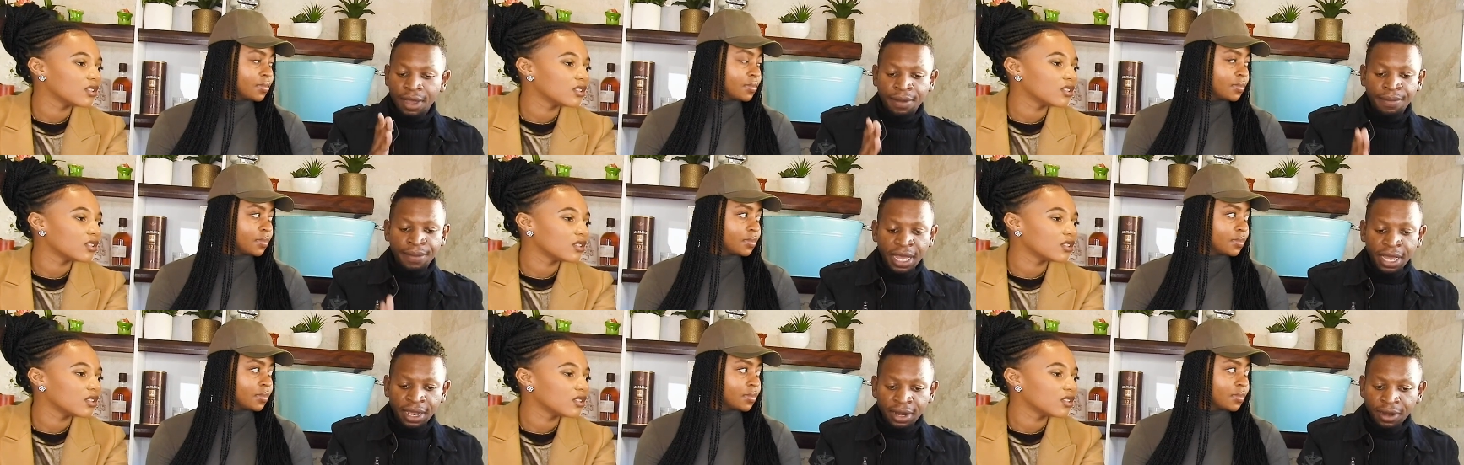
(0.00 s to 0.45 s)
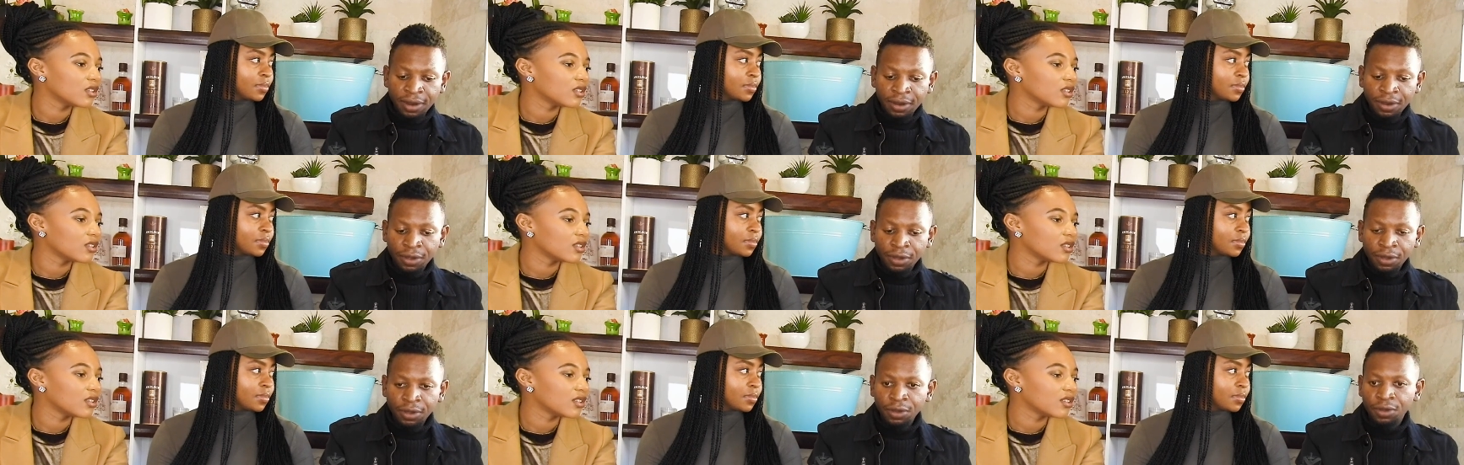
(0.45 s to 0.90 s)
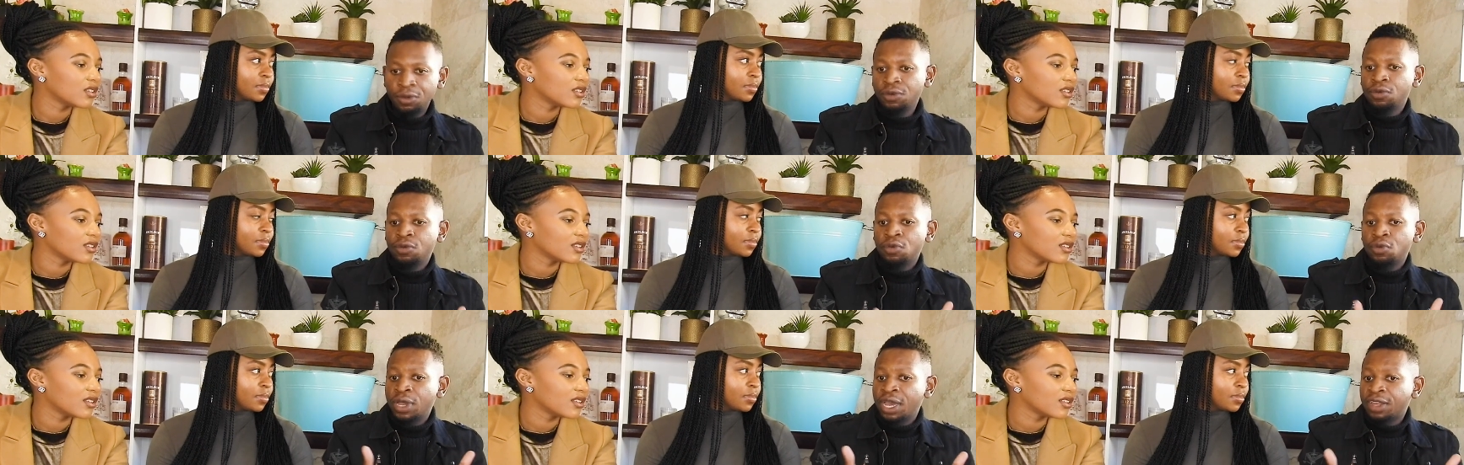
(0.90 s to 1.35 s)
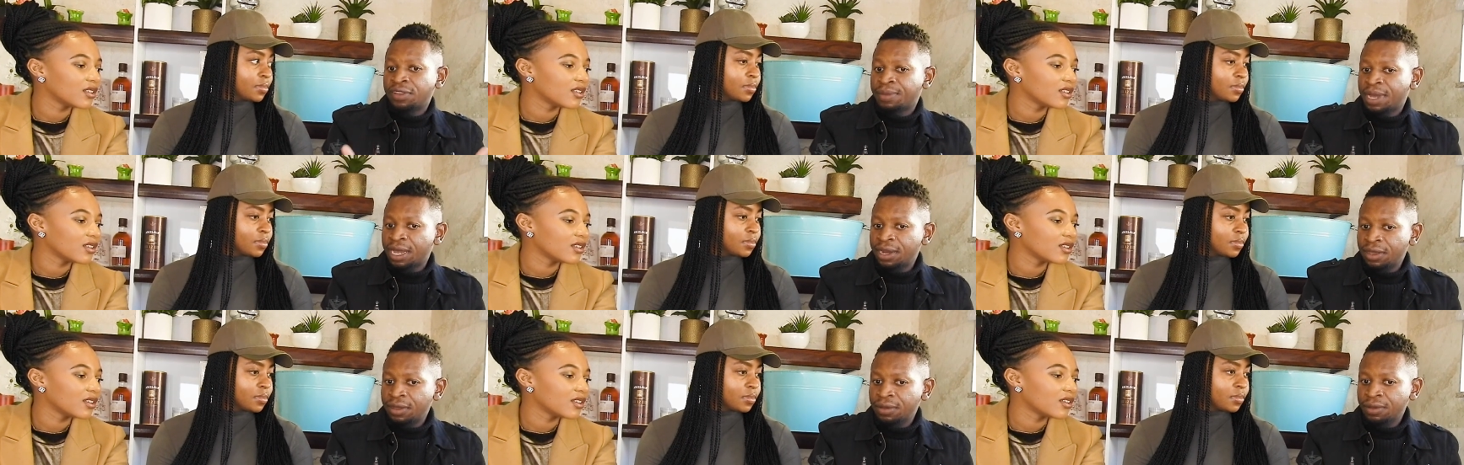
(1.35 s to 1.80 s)
Speaker 1: a man who has
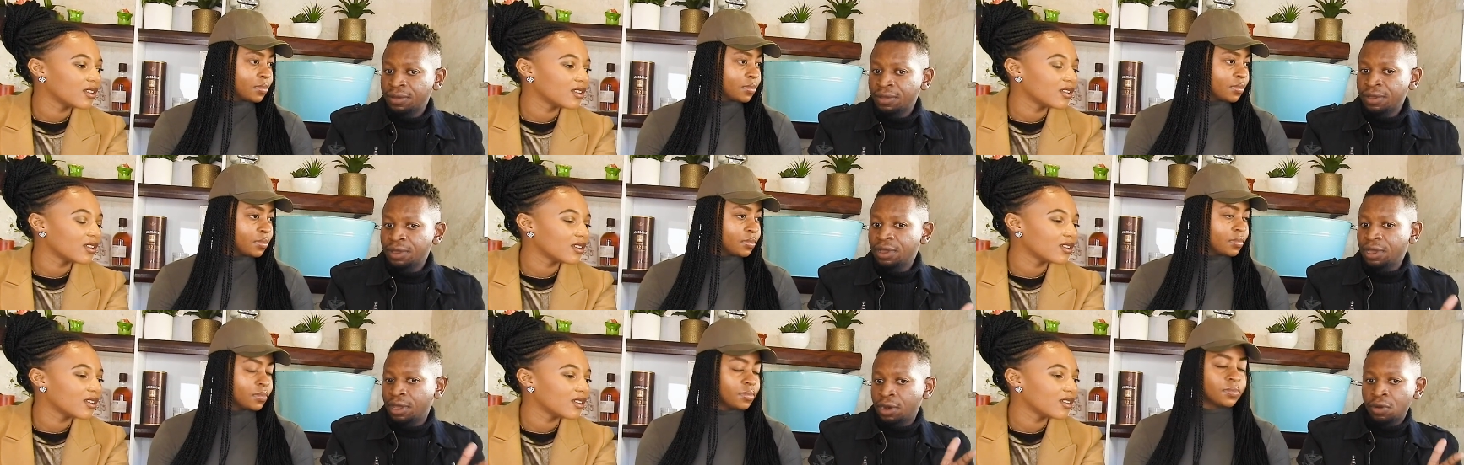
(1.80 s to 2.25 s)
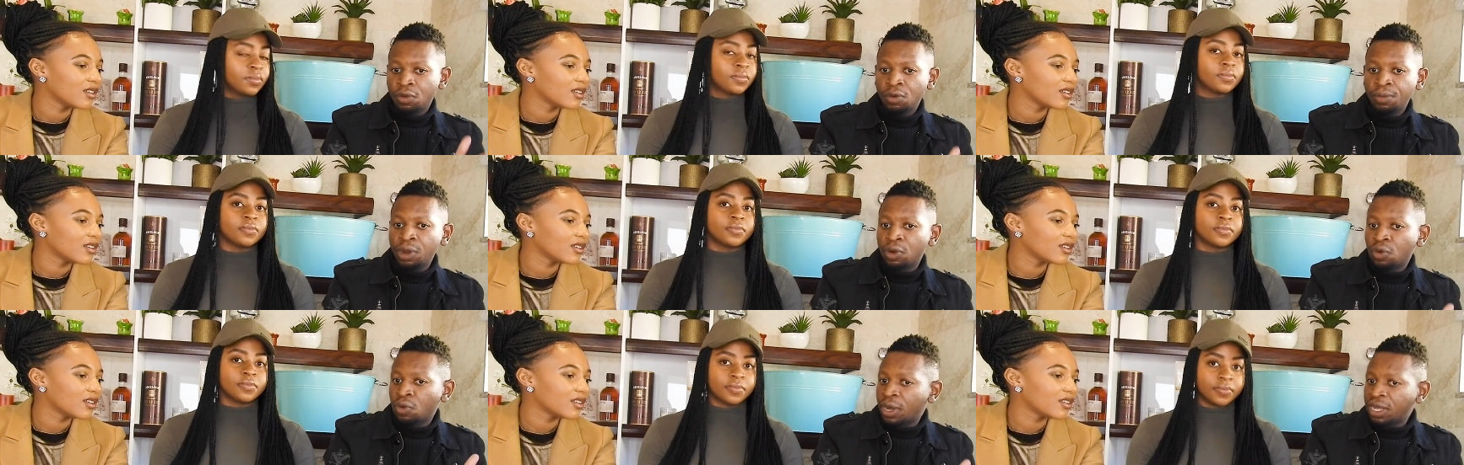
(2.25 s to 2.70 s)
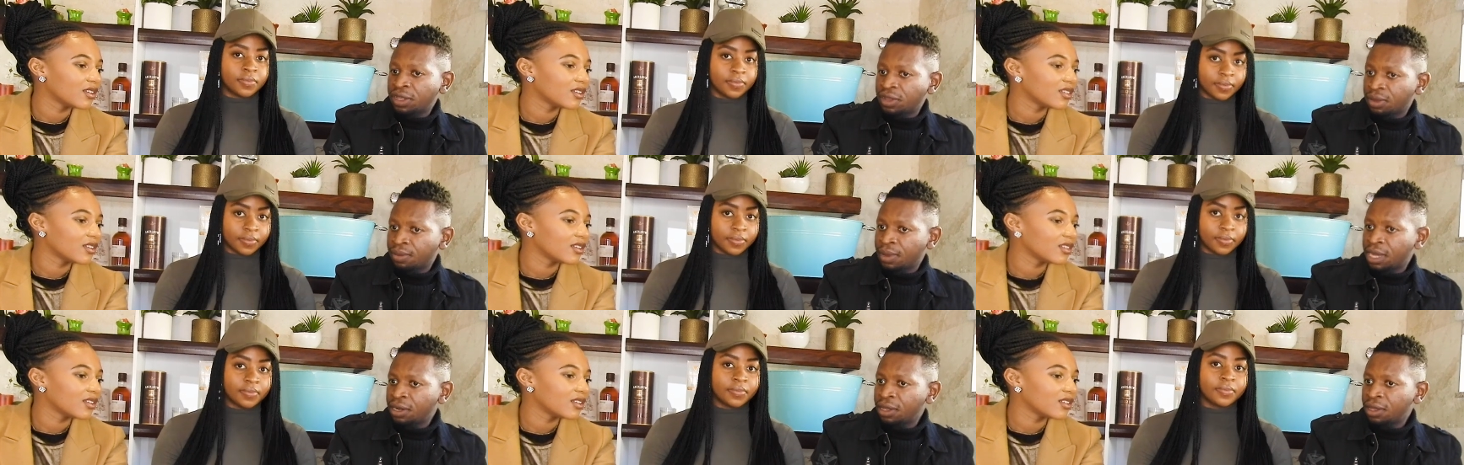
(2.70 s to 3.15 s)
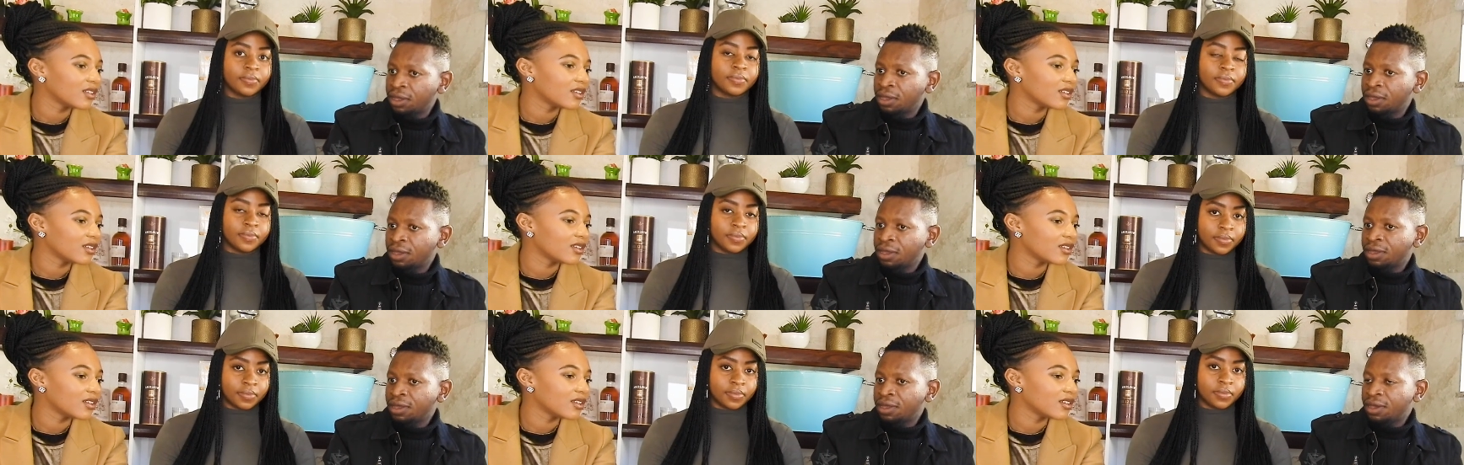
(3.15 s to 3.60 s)
money and a woman who wants the money,
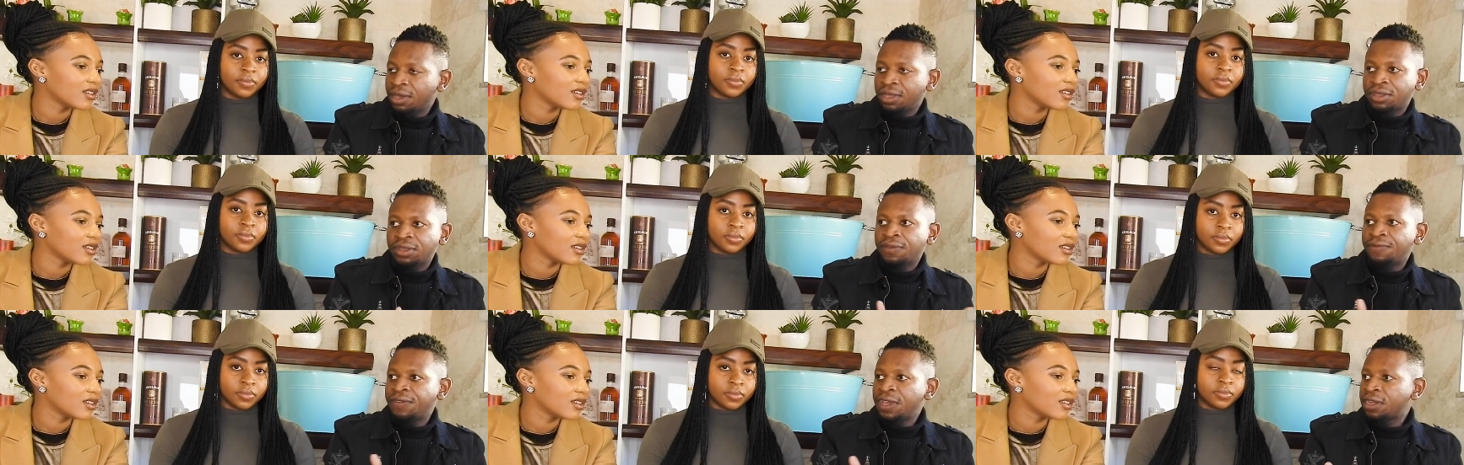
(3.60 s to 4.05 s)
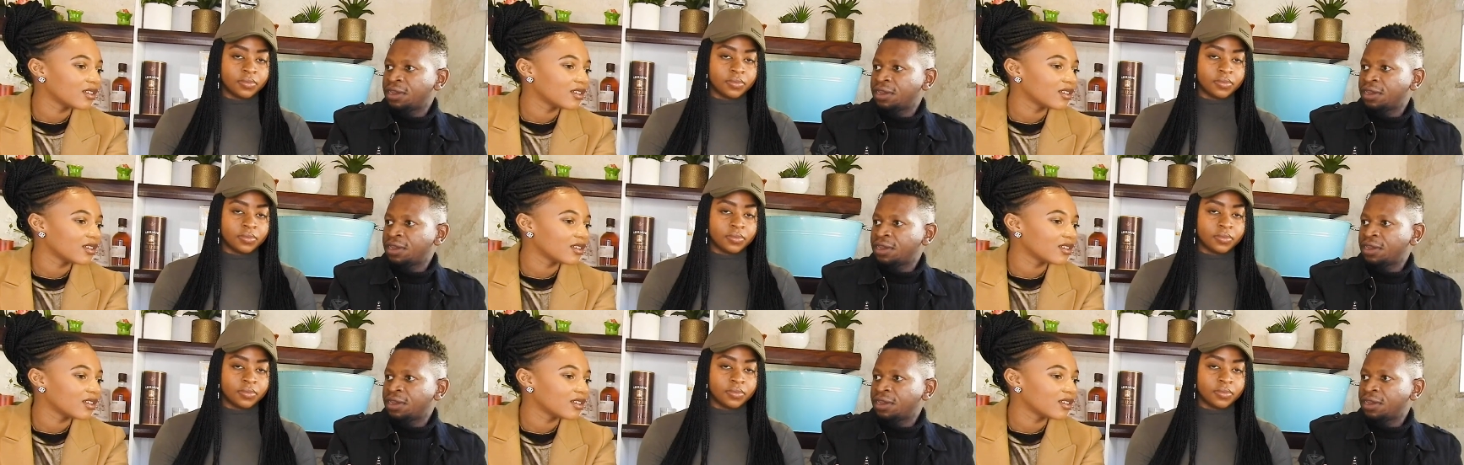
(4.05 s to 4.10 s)
it's a